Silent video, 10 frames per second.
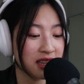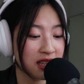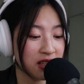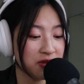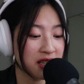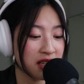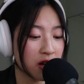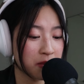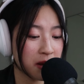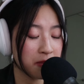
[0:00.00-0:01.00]
and leaving it
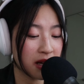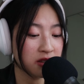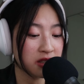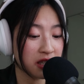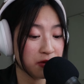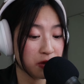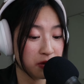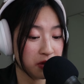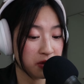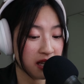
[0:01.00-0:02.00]
on my balcony for a
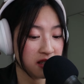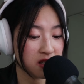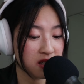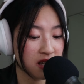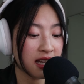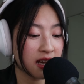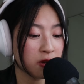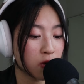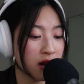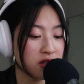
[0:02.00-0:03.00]
few days. I can't
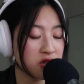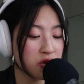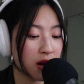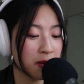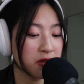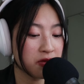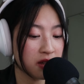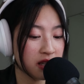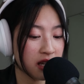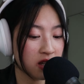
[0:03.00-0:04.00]
quite describe the
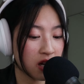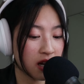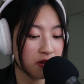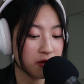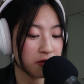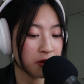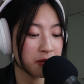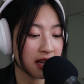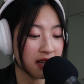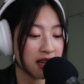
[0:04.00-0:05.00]
feeling I got, from
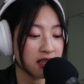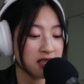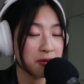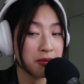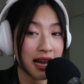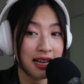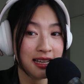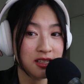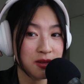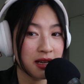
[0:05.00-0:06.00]
getting that tee back
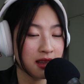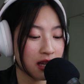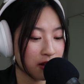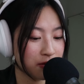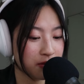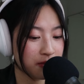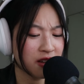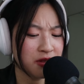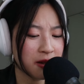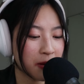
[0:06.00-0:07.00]
into my life. Kind
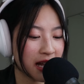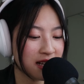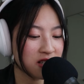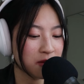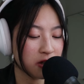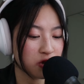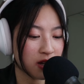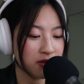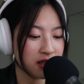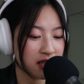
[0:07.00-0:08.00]
of like passing my
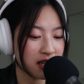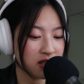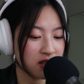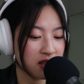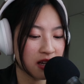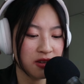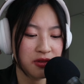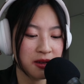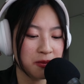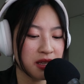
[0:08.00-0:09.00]
driving test, kind of
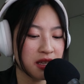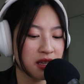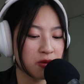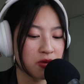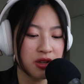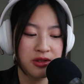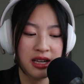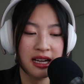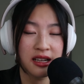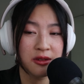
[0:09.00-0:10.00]
like being
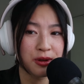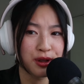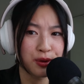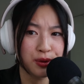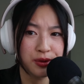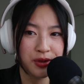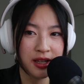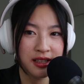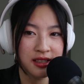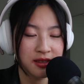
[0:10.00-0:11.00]
reunited with an old
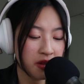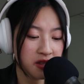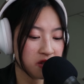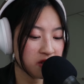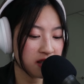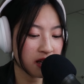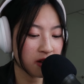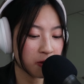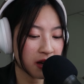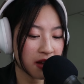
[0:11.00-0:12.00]
friend. All these years
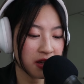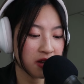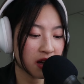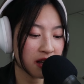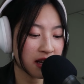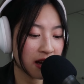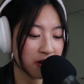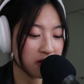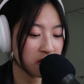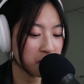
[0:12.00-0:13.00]
later, what have I gotten out
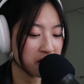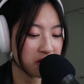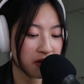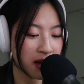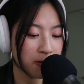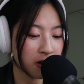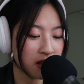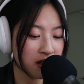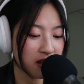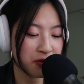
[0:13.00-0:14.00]
of this piece of
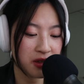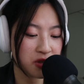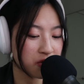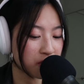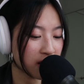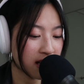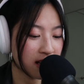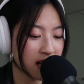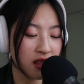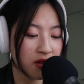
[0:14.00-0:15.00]
fabric? It fits great.
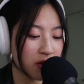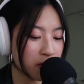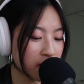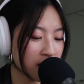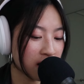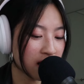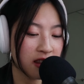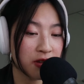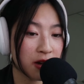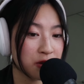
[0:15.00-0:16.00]
I love the print. I
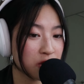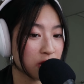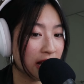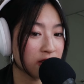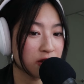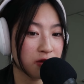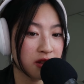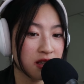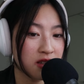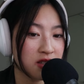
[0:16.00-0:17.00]
love how it's cracked over
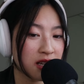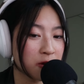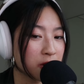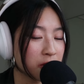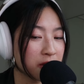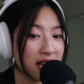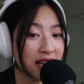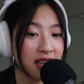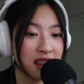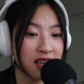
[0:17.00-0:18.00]
the years. I can wear it with
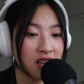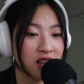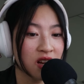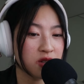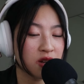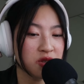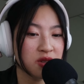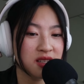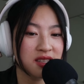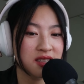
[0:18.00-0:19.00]
anything. There's also
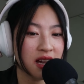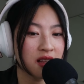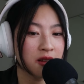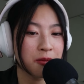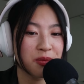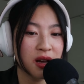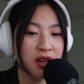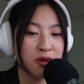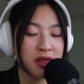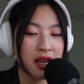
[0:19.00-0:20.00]
this silent
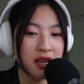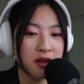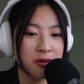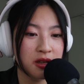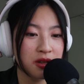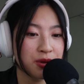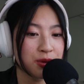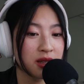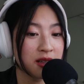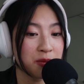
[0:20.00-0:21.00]
bond with anyone who,
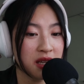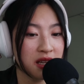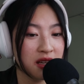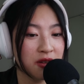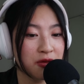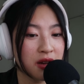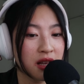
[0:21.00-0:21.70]
like me,